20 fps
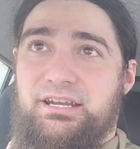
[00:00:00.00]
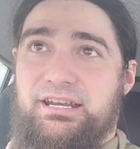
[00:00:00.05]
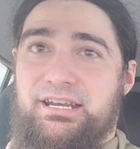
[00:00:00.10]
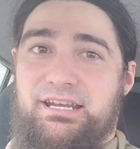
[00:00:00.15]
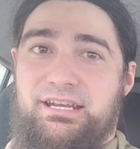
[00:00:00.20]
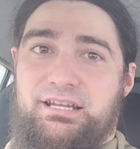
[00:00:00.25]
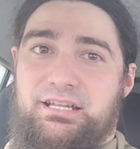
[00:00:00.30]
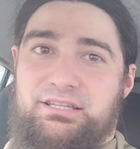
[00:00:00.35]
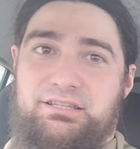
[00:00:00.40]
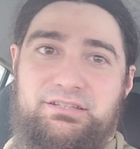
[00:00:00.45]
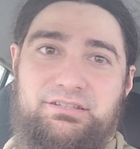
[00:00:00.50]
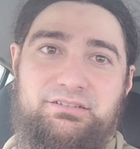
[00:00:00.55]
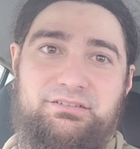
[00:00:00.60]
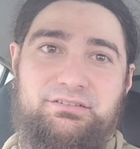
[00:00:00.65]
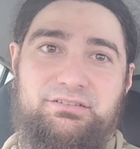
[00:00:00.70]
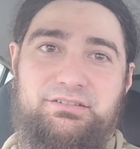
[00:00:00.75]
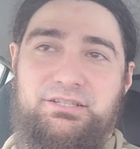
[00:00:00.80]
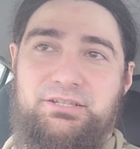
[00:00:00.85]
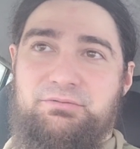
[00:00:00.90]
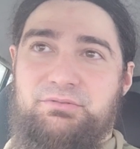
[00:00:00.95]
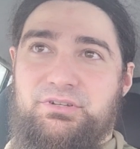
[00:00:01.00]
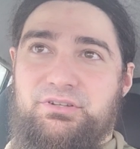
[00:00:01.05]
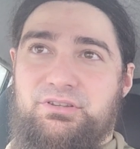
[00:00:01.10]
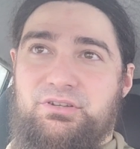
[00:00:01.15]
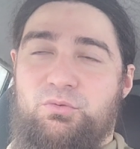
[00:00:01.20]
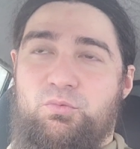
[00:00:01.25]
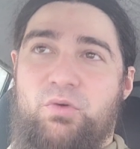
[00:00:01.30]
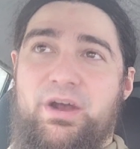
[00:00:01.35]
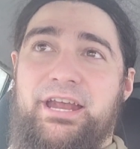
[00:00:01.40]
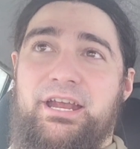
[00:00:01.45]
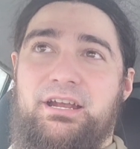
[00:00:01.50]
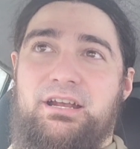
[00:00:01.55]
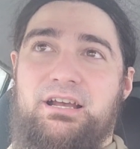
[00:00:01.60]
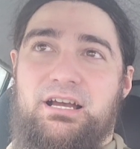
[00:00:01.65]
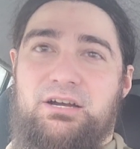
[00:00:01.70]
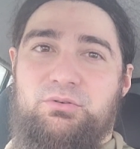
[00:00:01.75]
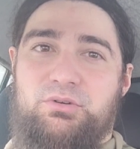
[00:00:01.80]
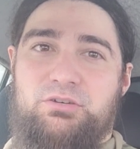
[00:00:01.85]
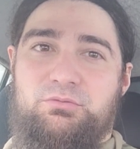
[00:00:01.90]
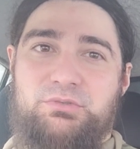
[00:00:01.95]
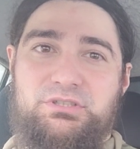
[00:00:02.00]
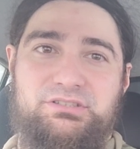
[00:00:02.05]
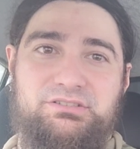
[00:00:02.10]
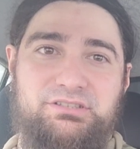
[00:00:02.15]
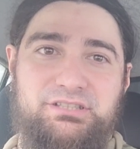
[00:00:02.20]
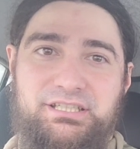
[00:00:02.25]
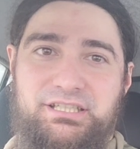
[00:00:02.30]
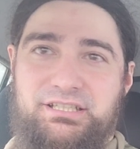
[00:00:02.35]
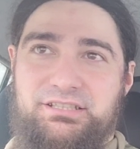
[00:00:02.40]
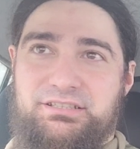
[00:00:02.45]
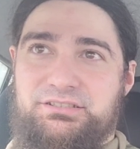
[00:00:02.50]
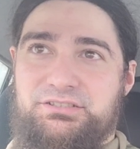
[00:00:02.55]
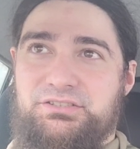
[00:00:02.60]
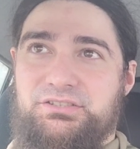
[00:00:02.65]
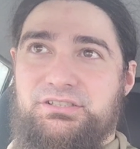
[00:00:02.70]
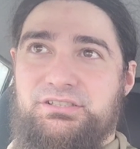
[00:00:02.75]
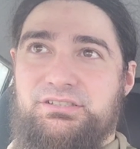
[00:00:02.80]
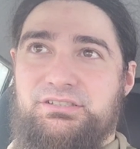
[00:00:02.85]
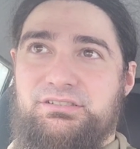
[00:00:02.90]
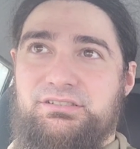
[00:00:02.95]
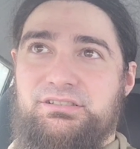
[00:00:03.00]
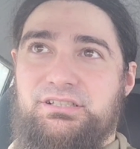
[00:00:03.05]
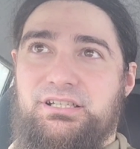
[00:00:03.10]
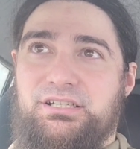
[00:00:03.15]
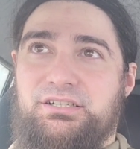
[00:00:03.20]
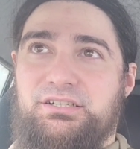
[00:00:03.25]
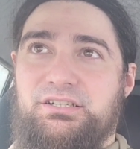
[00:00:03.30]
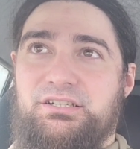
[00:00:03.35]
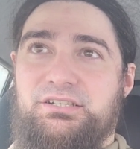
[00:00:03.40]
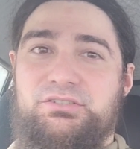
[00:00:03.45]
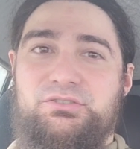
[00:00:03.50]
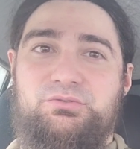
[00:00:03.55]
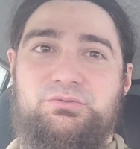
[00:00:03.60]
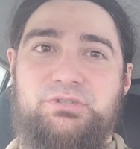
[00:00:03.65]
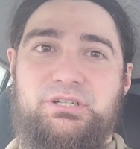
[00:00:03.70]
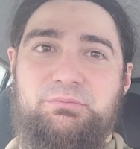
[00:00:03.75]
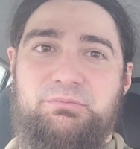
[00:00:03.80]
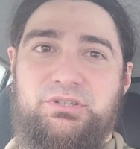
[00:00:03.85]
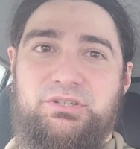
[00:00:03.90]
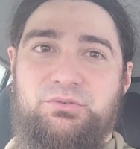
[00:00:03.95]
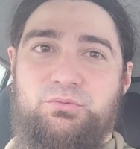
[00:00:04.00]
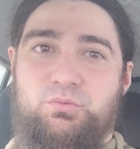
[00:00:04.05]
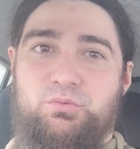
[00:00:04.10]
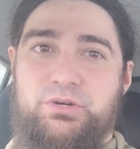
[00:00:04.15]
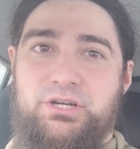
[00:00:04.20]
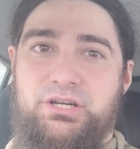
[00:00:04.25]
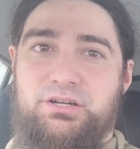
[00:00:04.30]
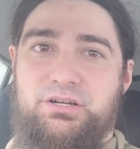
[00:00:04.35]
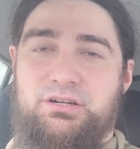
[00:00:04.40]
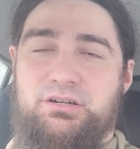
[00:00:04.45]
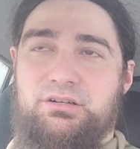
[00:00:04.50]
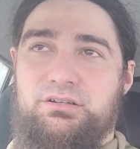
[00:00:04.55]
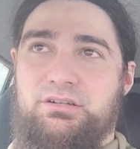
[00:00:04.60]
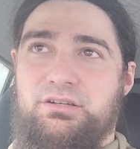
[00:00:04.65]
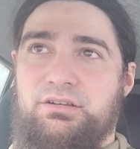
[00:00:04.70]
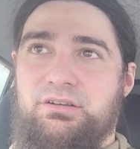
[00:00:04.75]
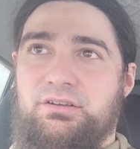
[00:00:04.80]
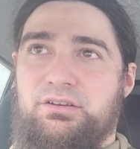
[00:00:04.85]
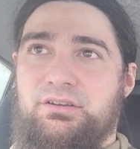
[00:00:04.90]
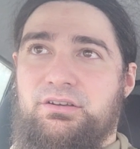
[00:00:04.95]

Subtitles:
And even the way how it was leaked is just like extremely weird.